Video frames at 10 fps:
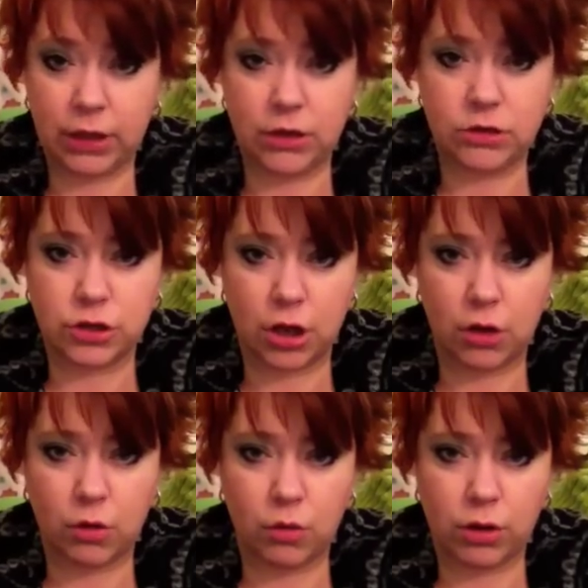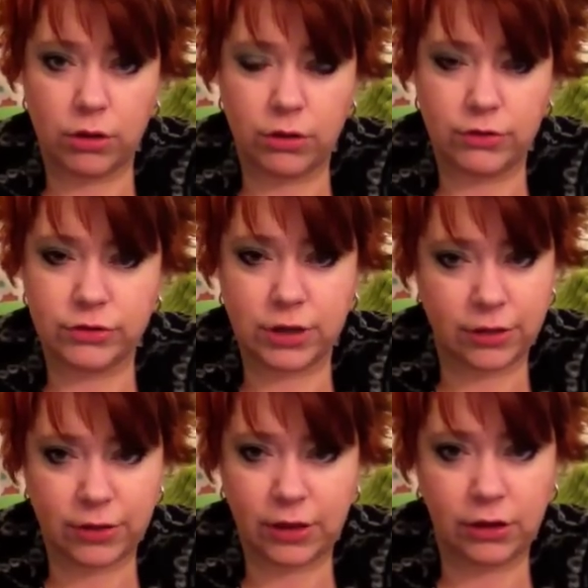So there's
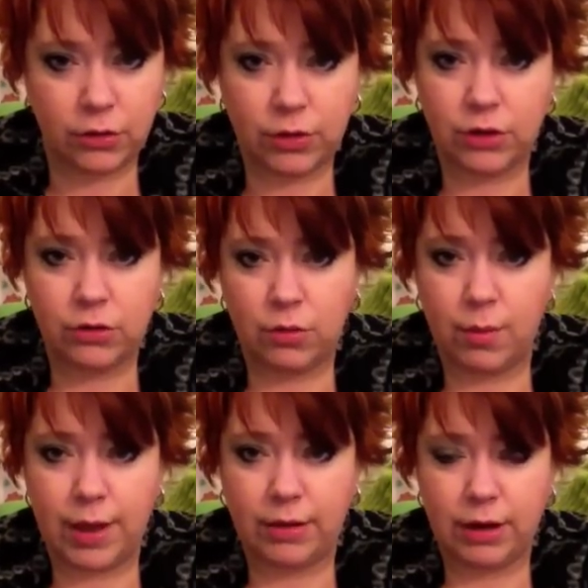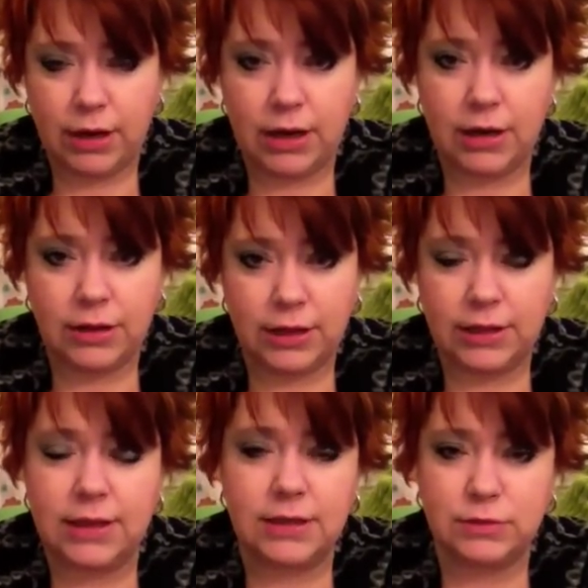nothing you can do about it. And I think
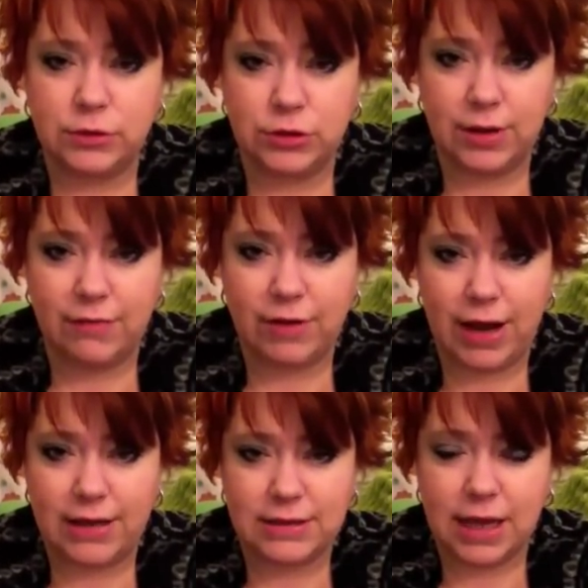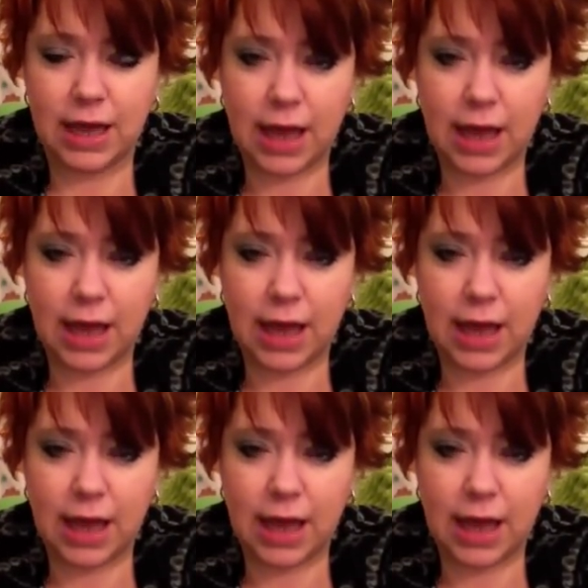that that's what you have to ask.